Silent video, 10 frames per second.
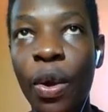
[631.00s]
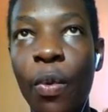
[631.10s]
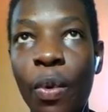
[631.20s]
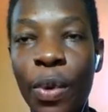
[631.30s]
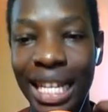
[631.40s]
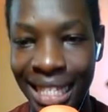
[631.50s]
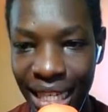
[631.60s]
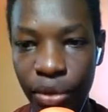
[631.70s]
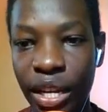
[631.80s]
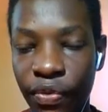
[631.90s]
We are
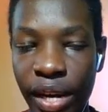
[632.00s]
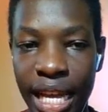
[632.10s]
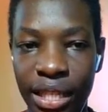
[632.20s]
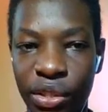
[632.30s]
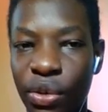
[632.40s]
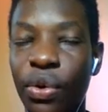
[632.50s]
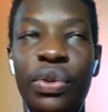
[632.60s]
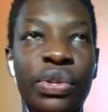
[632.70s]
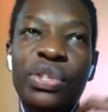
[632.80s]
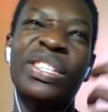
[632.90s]
settling for less. You
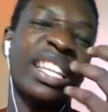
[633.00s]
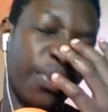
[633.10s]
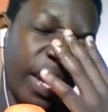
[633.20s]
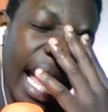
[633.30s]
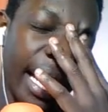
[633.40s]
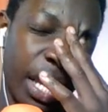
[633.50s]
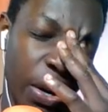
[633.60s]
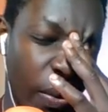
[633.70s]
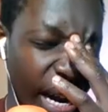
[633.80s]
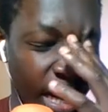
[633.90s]
just feel like, you
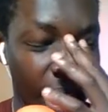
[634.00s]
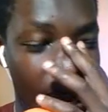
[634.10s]
know what?